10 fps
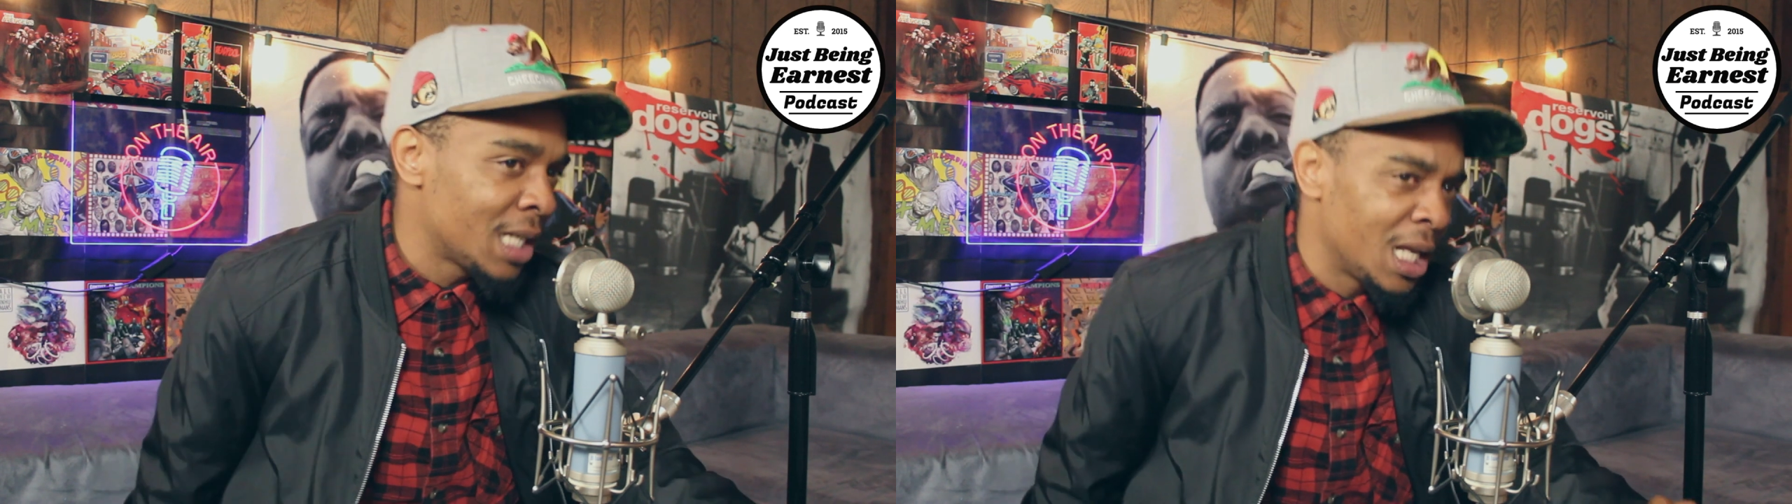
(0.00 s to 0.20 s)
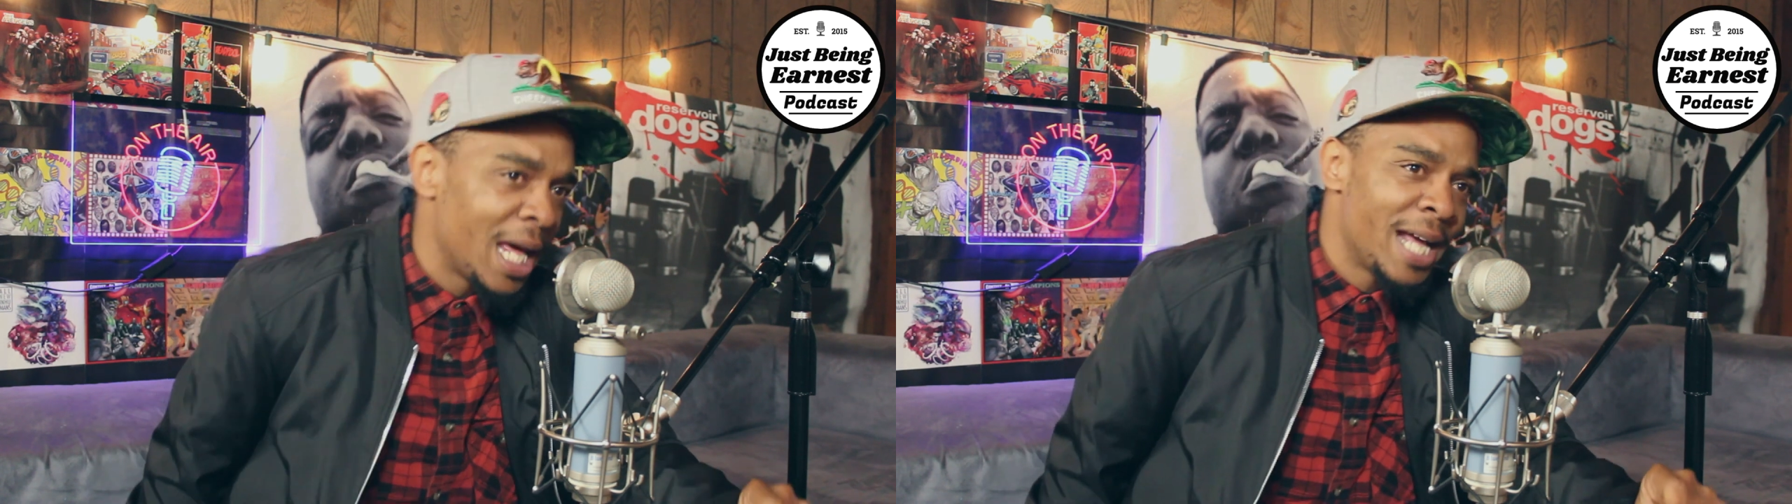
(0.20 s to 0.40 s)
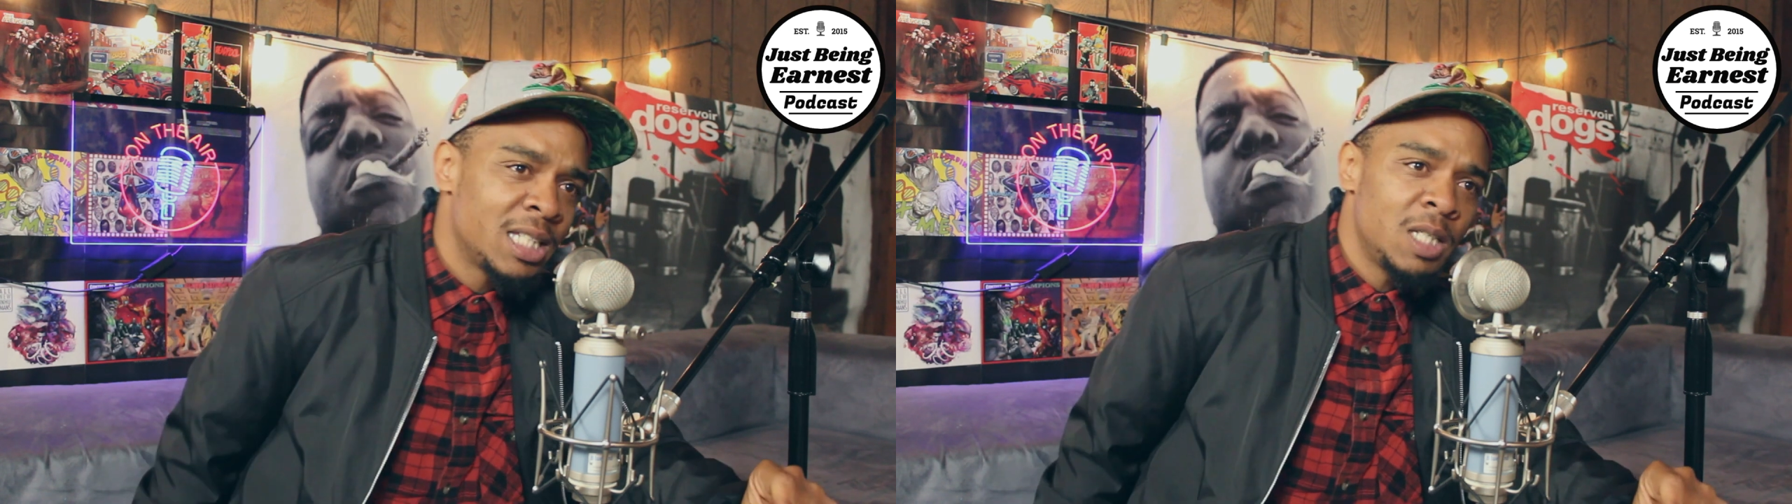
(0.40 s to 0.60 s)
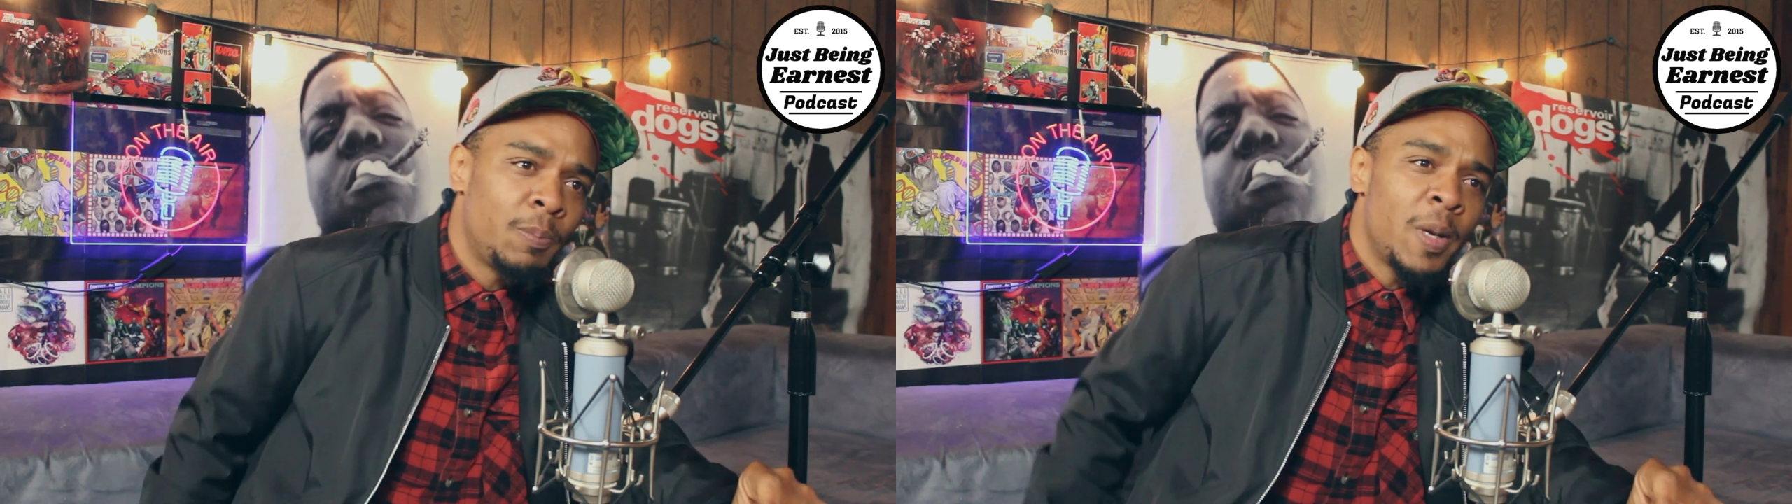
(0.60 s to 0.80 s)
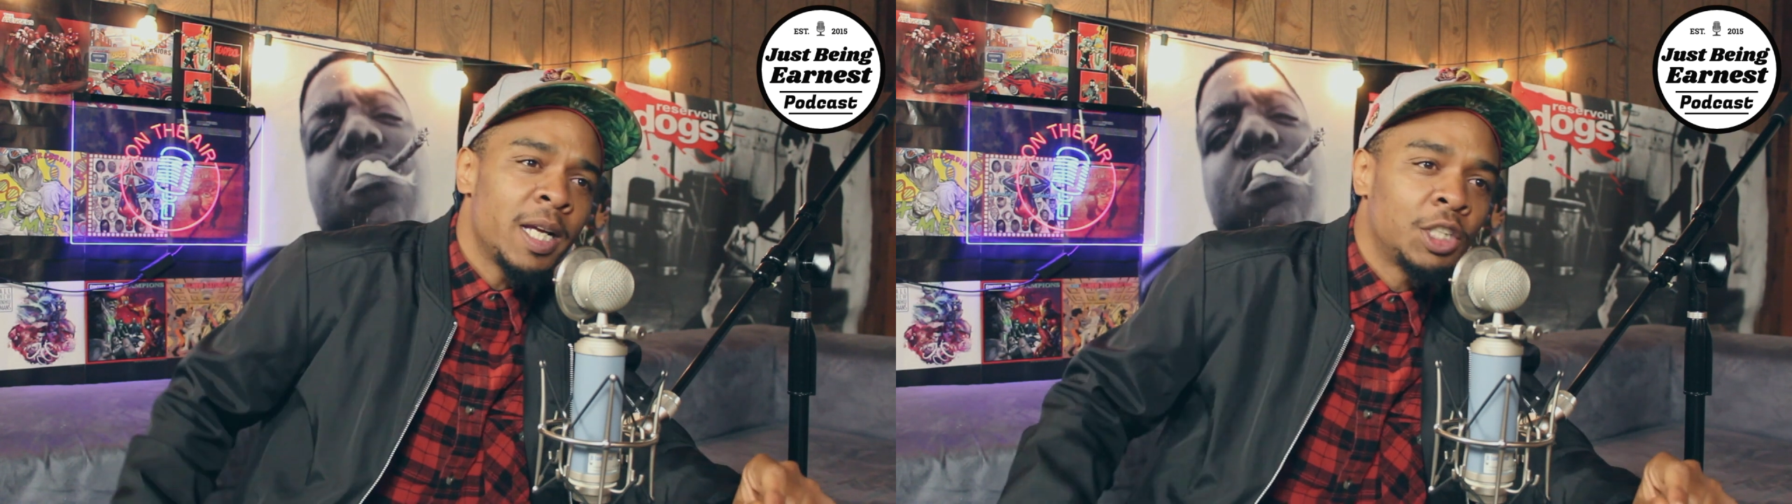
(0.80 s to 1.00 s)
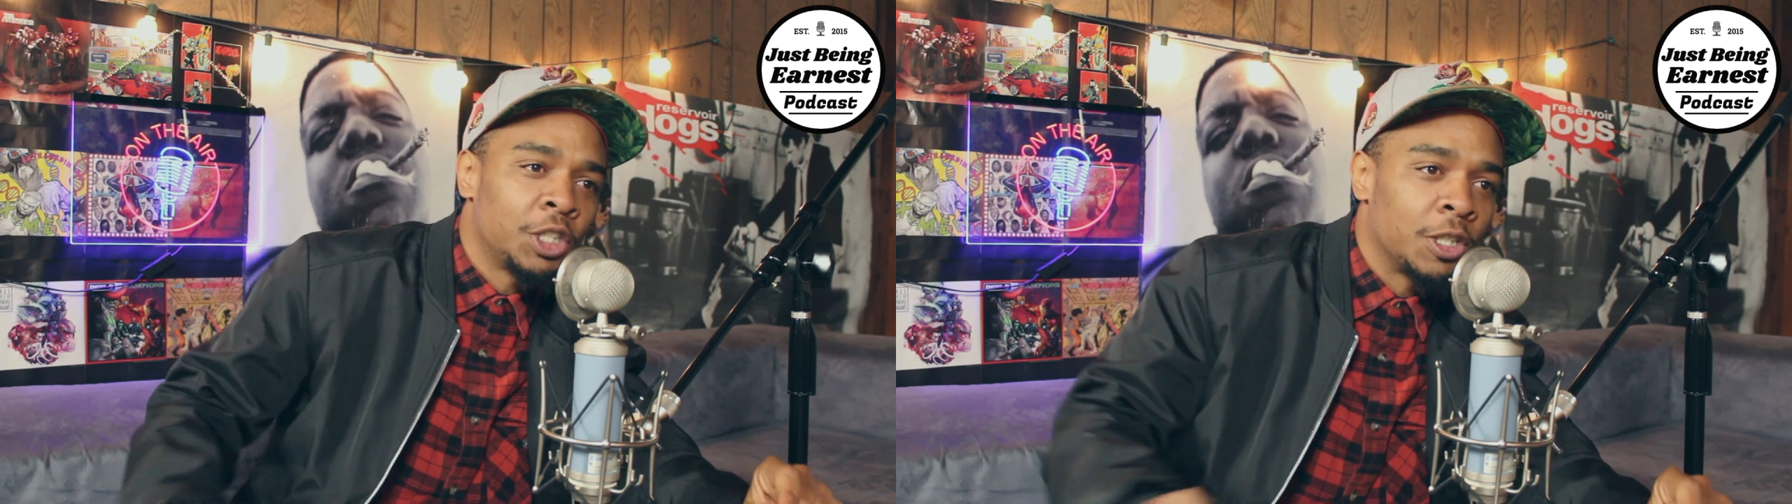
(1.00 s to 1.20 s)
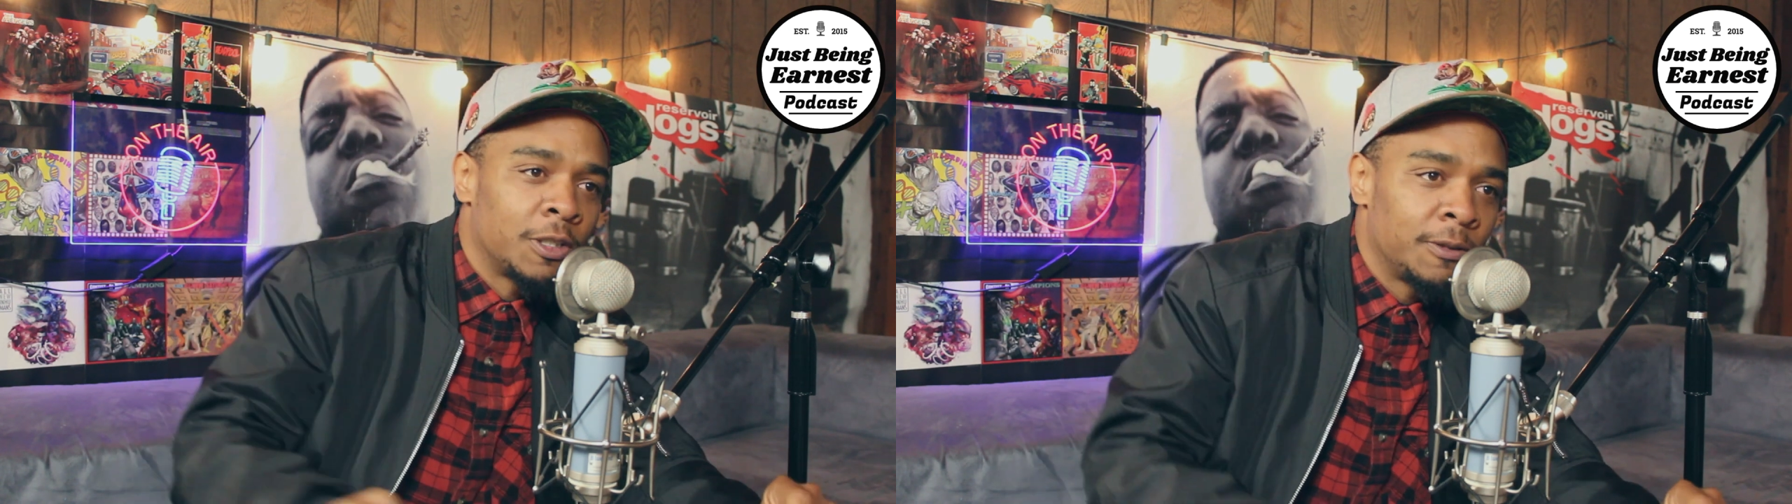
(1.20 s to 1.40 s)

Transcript: classy picture.